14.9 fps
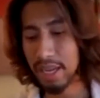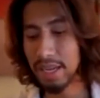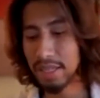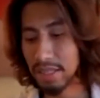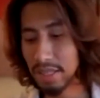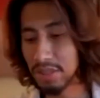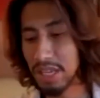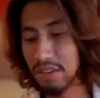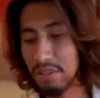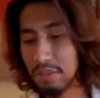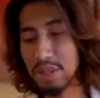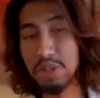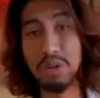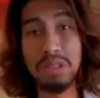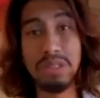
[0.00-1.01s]
So thank you very
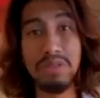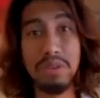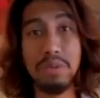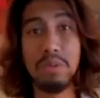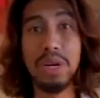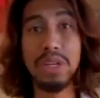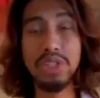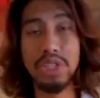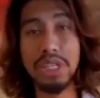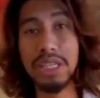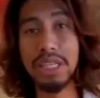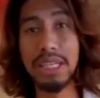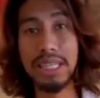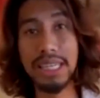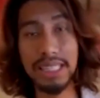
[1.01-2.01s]
much, Taurus, for
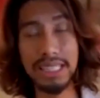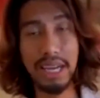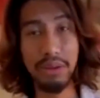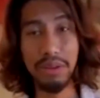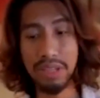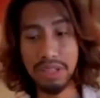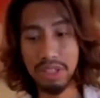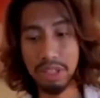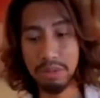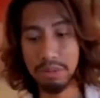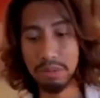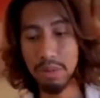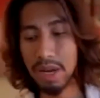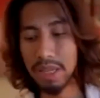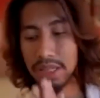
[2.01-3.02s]
watching. Link down there in the description
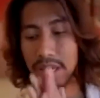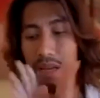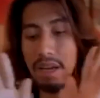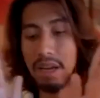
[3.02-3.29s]
box.